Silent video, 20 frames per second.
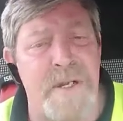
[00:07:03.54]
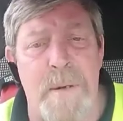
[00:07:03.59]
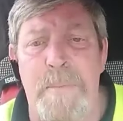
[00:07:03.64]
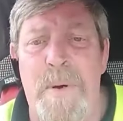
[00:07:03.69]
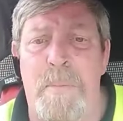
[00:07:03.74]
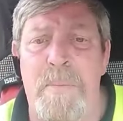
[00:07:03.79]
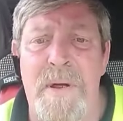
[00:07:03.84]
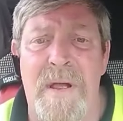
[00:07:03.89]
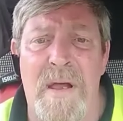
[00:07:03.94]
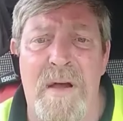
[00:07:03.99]
of
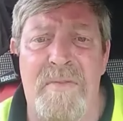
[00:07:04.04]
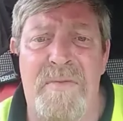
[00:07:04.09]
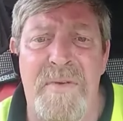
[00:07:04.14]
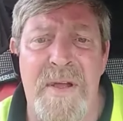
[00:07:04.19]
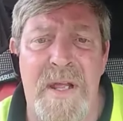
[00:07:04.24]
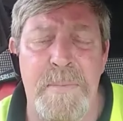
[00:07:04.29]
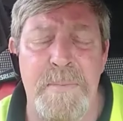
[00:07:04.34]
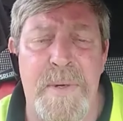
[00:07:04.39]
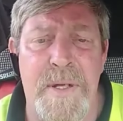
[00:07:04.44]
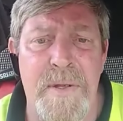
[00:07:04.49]
Public Health at
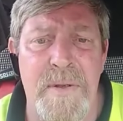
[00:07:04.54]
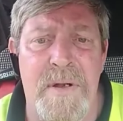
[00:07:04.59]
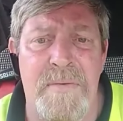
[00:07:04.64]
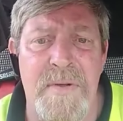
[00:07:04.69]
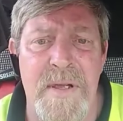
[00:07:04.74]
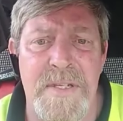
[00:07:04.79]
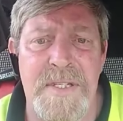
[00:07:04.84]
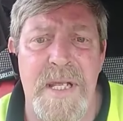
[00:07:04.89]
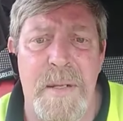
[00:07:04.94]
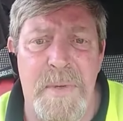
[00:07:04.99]
Edinburgh
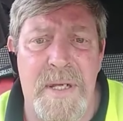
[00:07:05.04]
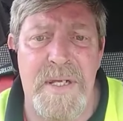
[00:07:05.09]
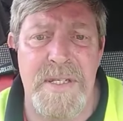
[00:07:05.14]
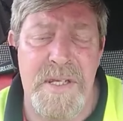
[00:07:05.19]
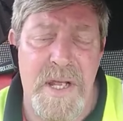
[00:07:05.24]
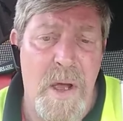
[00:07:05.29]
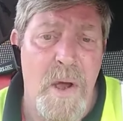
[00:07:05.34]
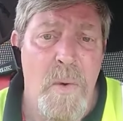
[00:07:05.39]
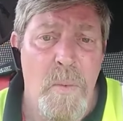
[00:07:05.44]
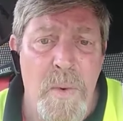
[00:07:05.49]
University
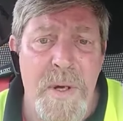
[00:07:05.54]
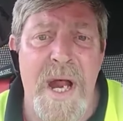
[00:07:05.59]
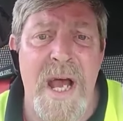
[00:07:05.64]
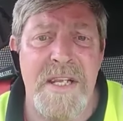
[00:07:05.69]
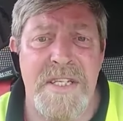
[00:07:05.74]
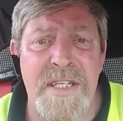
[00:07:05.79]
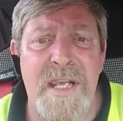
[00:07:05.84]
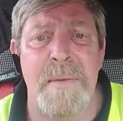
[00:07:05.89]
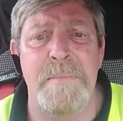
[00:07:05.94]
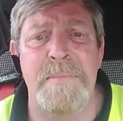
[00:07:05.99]
because when I
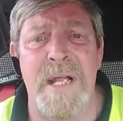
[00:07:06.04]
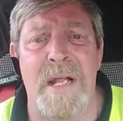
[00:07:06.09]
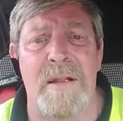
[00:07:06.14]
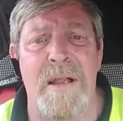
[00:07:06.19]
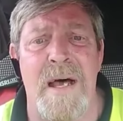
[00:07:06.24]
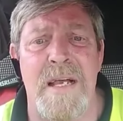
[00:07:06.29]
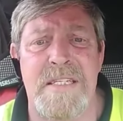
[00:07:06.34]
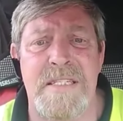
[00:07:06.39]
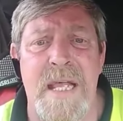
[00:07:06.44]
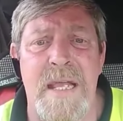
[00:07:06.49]
skimmed it
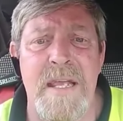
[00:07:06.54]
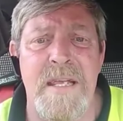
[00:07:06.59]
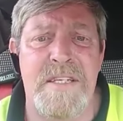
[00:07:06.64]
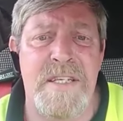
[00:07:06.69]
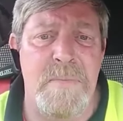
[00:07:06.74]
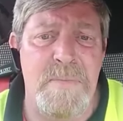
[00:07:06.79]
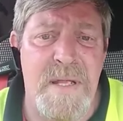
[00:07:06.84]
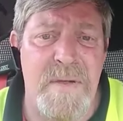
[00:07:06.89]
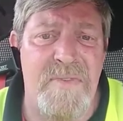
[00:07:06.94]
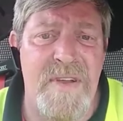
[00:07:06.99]
last night, it
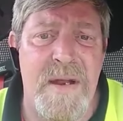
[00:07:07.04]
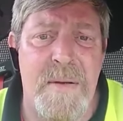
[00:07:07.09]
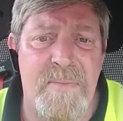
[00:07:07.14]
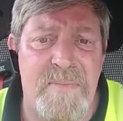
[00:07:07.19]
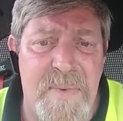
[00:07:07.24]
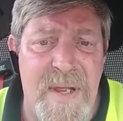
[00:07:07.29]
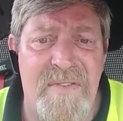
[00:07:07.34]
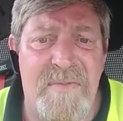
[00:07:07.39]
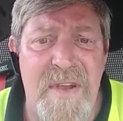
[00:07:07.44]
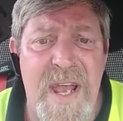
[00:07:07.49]
seemed to very,
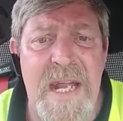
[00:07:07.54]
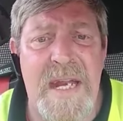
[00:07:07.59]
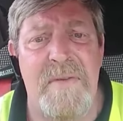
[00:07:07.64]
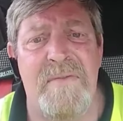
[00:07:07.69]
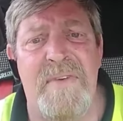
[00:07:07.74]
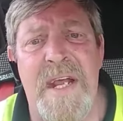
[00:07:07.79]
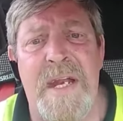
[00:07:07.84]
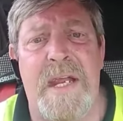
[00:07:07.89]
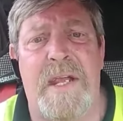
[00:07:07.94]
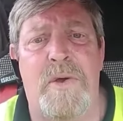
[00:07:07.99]
be very,
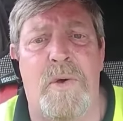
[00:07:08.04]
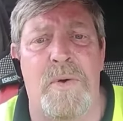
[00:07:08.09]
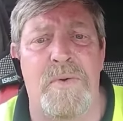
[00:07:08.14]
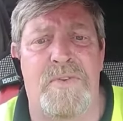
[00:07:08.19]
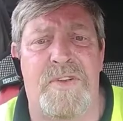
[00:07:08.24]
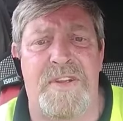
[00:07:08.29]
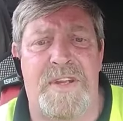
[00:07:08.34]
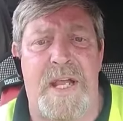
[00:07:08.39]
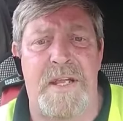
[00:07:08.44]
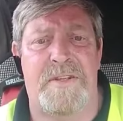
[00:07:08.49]
very
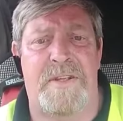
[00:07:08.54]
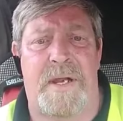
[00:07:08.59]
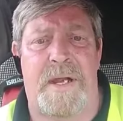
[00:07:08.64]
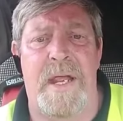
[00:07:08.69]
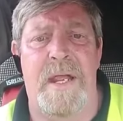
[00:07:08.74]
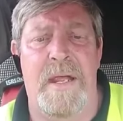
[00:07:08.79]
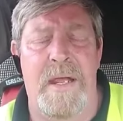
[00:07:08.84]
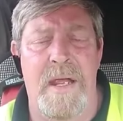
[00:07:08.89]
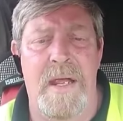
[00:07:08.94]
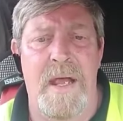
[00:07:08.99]

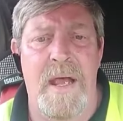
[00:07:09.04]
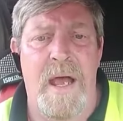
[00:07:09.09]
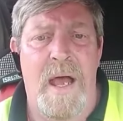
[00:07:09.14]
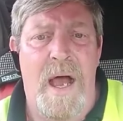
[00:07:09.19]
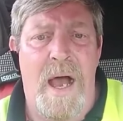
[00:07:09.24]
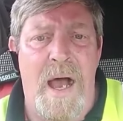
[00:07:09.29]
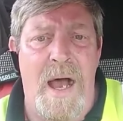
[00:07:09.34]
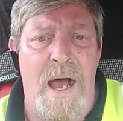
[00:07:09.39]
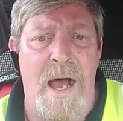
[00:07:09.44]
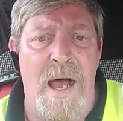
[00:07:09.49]
contradictory
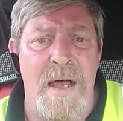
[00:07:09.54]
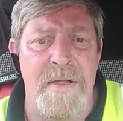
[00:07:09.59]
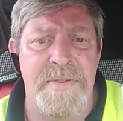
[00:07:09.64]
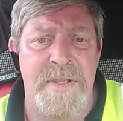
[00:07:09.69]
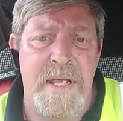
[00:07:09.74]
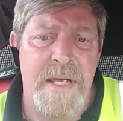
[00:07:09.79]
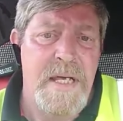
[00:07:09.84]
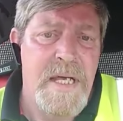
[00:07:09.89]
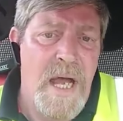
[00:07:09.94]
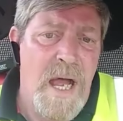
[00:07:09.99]

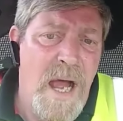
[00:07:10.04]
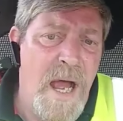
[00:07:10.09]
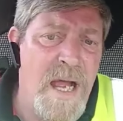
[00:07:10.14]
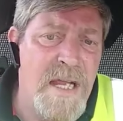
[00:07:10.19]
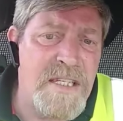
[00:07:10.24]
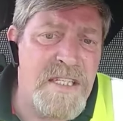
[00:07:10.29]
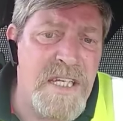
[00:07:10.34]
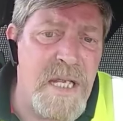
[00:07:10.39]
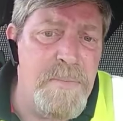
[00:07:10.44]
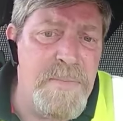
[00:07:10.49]
and
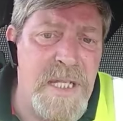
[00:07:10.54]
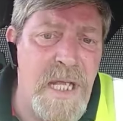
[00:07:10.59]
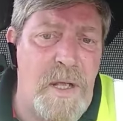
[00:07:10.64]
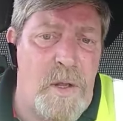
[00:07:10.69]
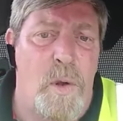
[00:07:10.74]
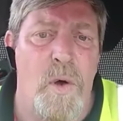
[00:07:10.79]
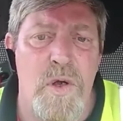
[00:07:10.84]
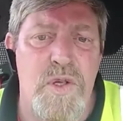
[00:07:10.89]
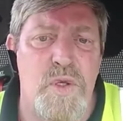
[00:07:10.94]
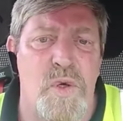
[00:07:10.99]
it seemed to
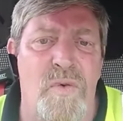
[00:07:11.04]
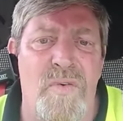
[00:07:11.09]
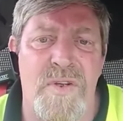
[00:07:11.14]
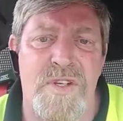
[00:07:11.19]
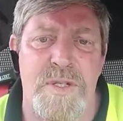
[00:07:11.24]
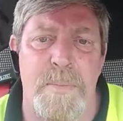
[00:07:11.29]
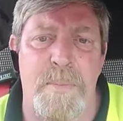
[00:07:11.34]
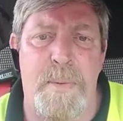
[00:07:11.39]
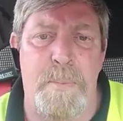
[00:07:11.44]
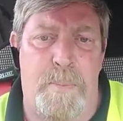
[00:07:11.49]
gloss over
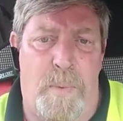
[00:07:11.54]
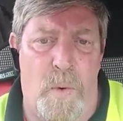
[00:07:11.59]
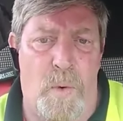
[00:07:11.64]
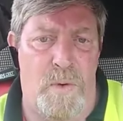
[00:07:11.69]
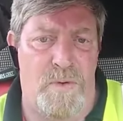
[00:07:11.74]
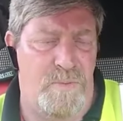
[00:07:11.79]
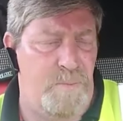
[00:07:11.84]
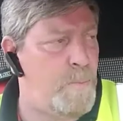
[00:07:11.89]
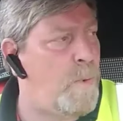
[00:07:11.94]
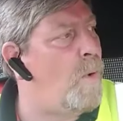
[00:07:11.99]
some
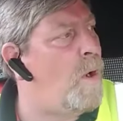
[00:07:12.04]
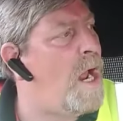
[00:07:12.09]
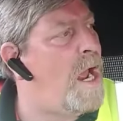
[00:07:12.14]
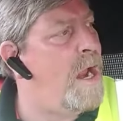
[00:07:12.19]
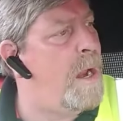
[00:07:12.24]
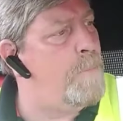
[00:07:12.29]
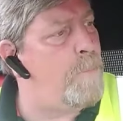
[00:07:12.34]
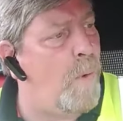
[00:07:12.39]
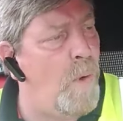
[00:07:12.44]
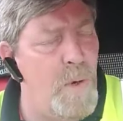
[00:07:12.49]
important
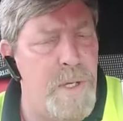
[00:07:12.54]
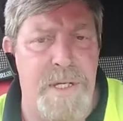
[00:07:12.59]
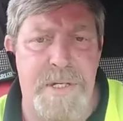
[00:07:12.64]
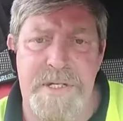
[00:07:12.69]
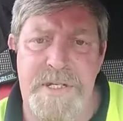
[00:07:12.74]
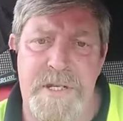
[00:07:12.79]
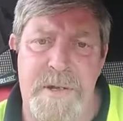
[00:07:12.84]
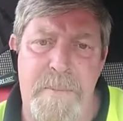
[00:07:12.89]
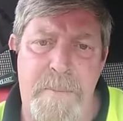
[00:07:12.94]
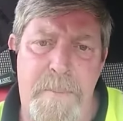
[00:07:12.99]
eh,
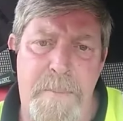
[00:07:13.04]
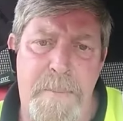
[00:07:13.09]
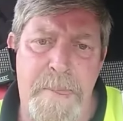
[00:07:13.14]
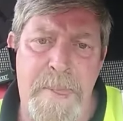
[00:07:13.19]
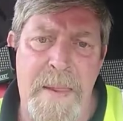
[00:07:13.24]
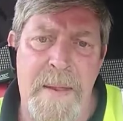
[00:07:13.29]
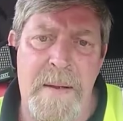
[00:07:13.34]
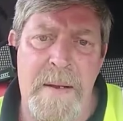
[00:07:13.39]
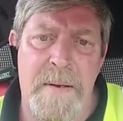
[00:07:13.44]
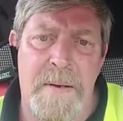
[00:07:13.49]
points.
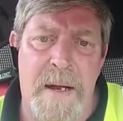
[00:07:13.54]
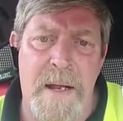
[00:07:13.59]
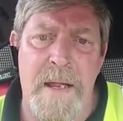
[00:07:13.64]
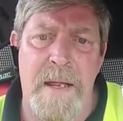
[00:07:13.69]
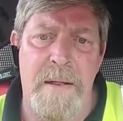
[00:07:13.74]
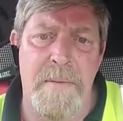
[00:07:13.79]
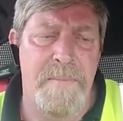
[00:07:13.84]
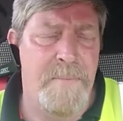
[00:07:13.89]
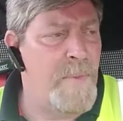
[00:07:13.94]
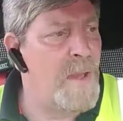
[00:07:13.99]

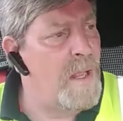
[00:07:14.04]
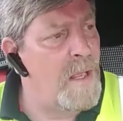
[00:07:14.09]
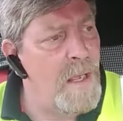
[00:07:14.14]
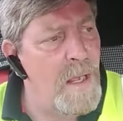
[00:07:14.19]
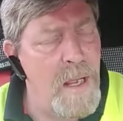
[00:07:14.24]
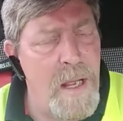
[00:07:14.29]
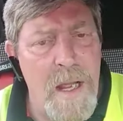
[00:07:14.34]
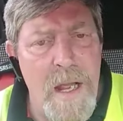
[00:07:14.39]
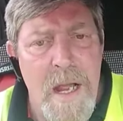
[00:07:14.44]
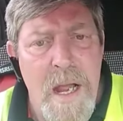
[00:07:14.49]
Right.
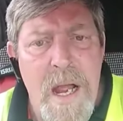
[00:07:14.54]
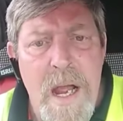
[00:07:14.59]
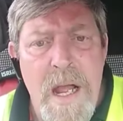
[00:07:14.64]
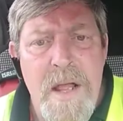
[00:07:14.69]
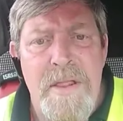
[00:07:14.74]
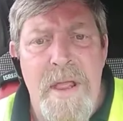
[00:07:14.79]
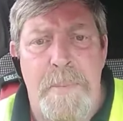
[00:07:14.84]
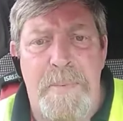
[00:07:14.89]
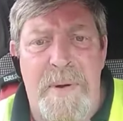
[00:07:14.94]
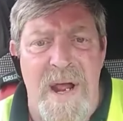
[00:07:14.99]

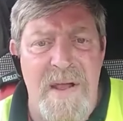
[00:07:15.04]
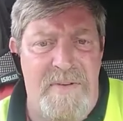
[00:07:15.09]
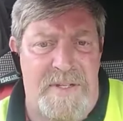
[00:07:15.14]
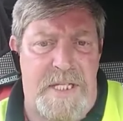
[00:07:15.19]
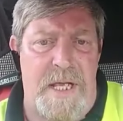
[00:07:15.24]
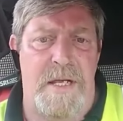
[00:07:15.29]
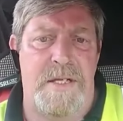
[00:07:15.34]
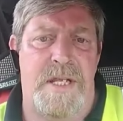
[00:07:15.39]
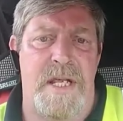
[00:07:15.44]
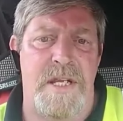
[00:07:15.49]
The
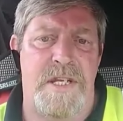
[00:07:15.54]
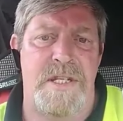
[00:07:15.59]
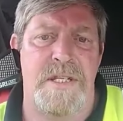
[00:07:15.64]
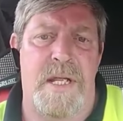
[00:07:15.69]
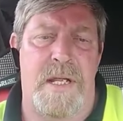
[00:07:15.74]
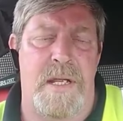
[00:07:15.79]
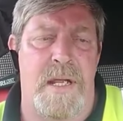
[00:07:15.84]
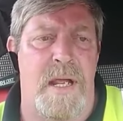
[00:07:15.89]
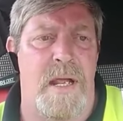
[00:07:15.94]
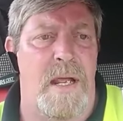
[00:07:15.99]
privatisation
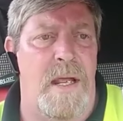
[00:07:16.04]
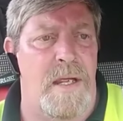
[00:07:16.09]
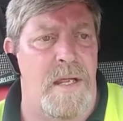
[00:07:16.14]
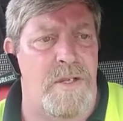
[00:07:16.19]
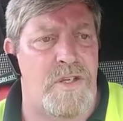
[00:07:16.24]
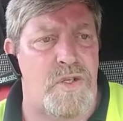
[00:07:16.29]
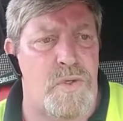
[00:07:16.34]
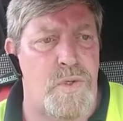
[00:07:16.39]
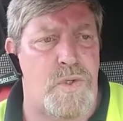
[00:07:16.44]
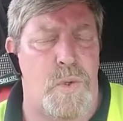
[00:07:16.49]
of
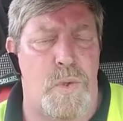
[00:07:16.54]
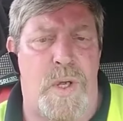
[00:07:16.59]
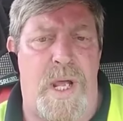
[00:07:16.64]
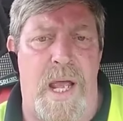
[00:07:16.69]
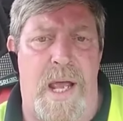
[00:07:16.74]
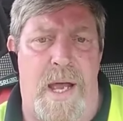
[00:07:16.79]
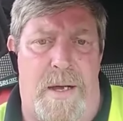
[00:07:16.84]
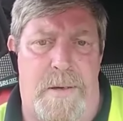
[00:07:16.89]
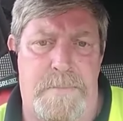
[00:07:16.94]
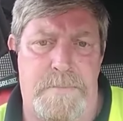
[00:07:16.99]
uh, social
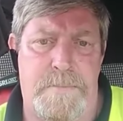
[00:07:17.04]
care.